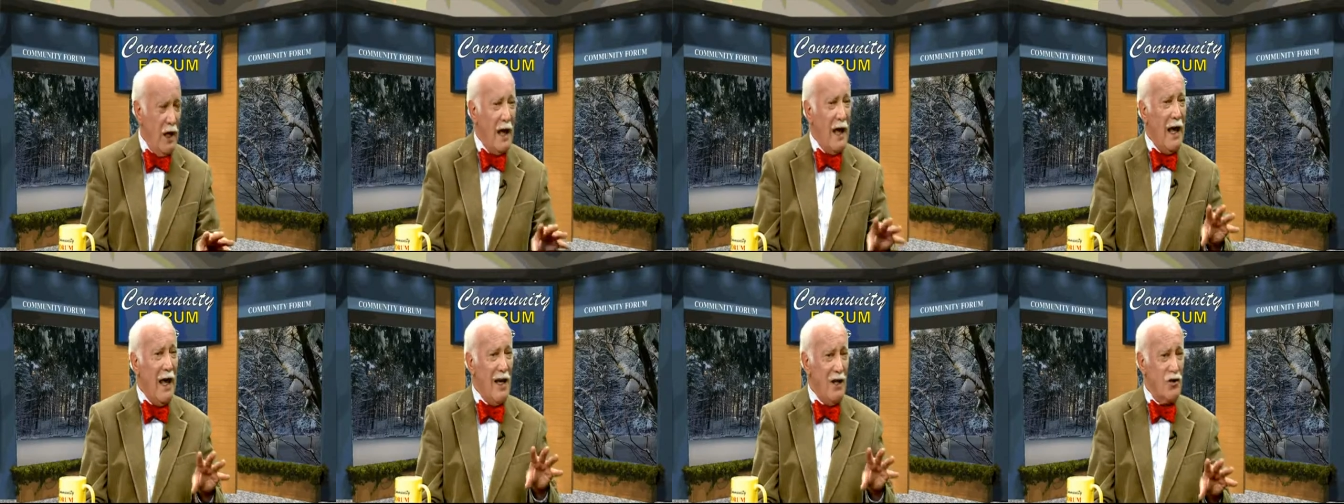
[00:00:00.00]

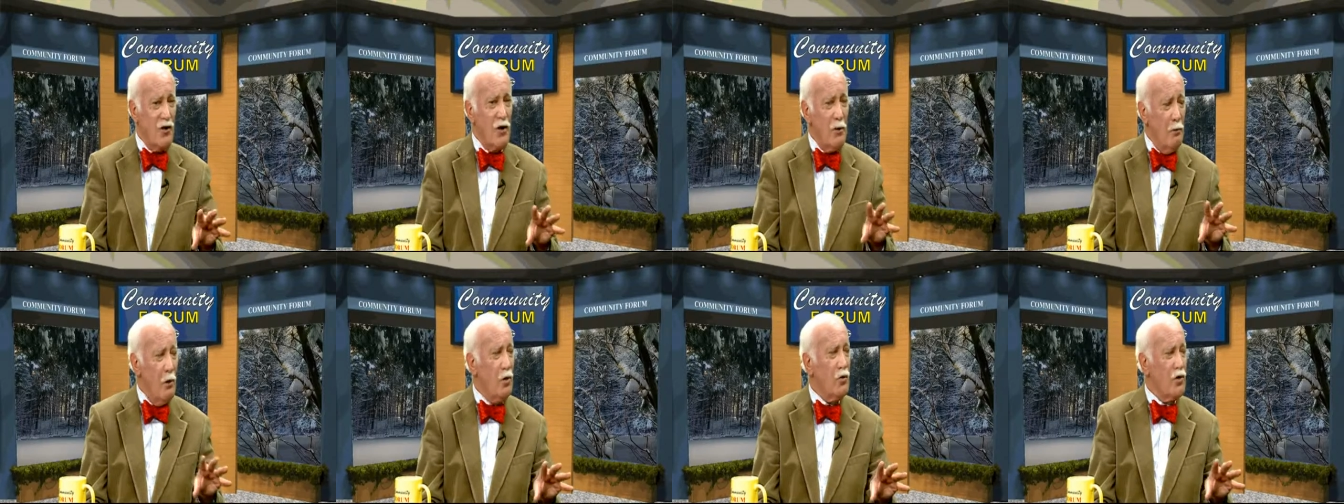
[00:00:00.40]
as the
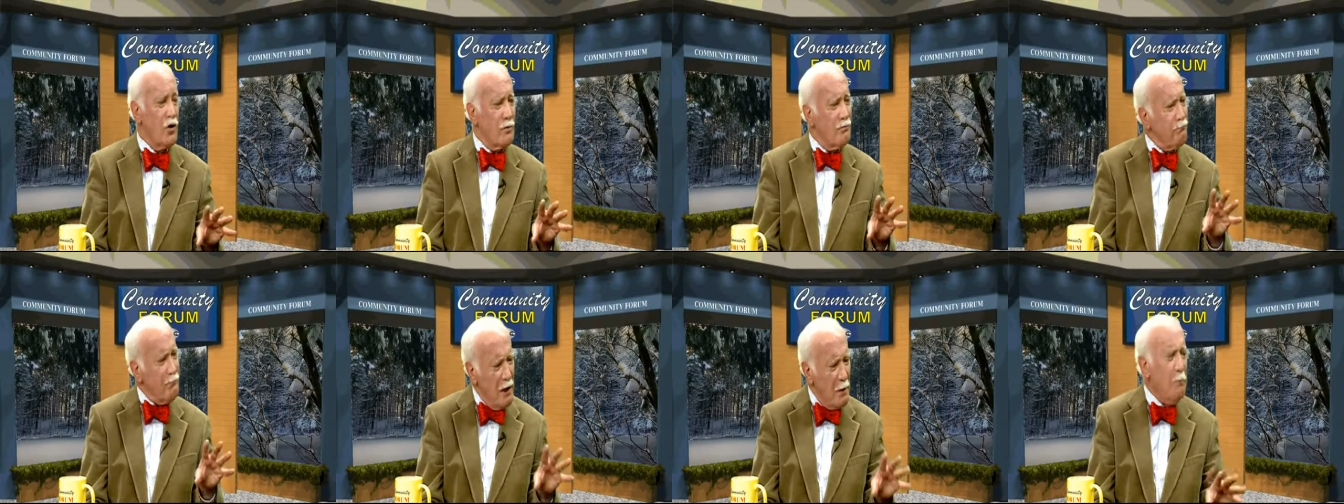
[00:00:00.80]
most
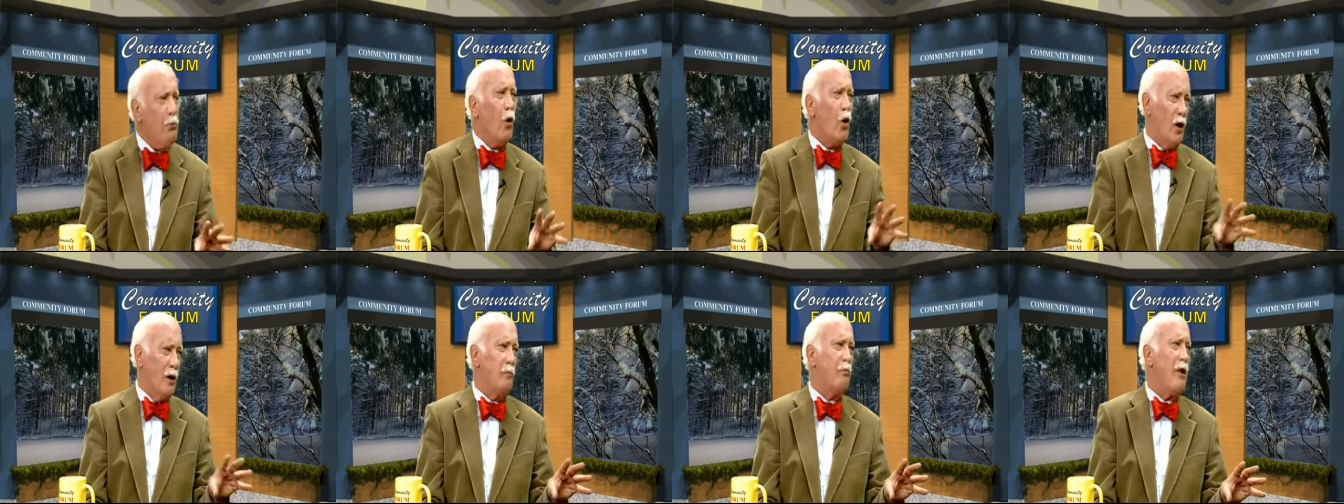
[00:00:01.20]

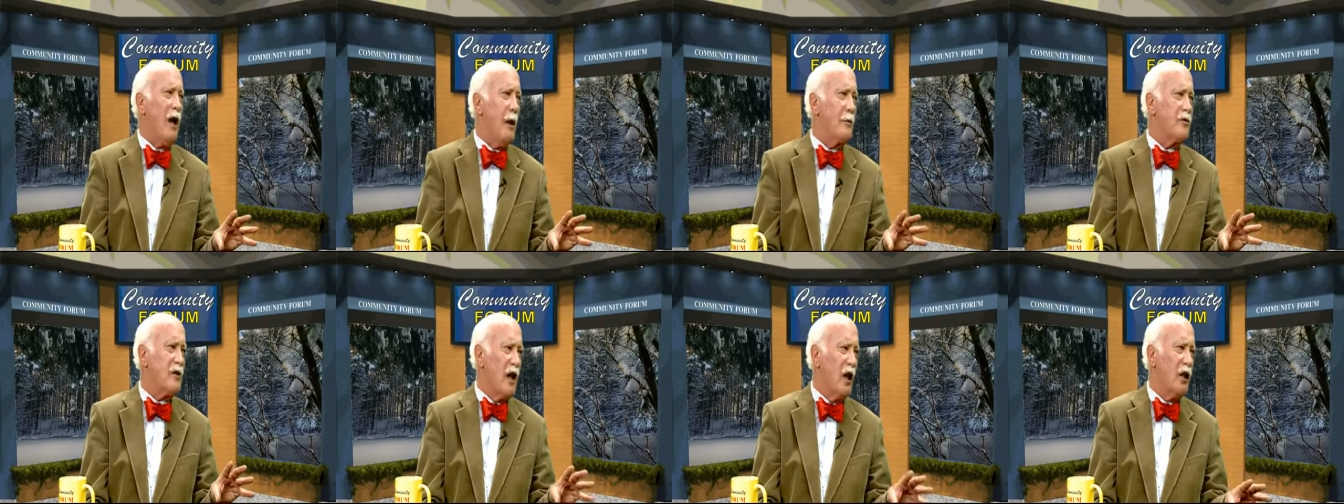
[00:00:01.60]
important,
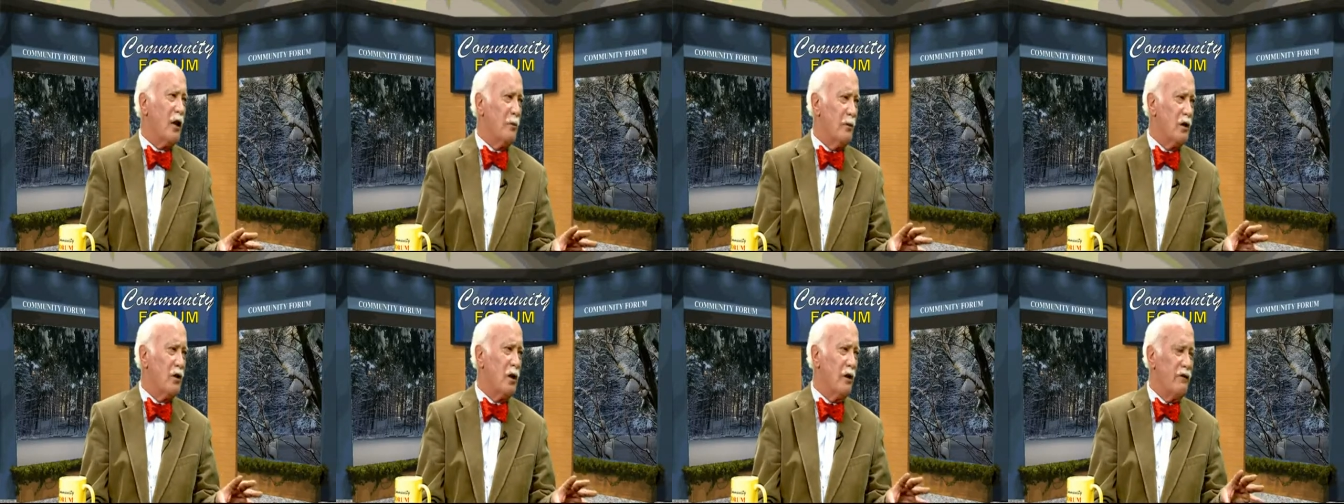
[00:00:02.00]
perhaps,
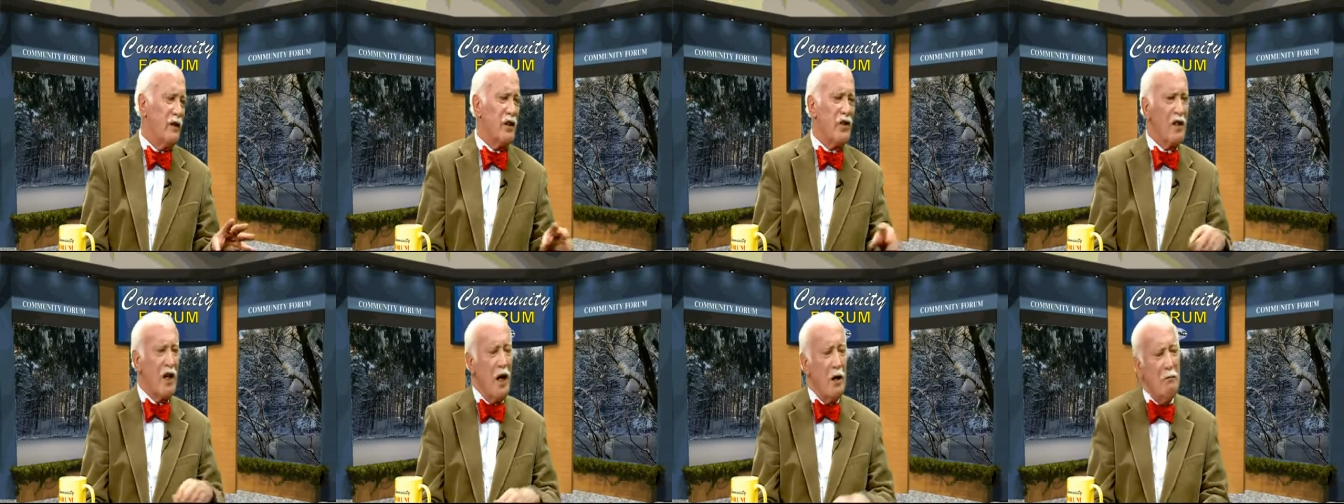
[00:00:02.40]
element of
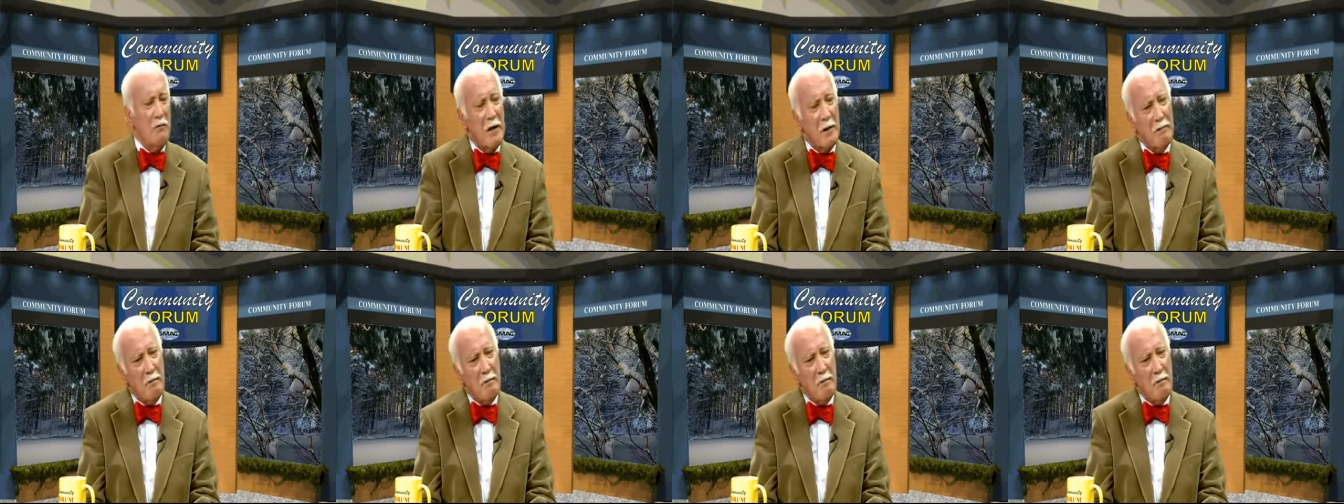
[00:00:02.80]
this government.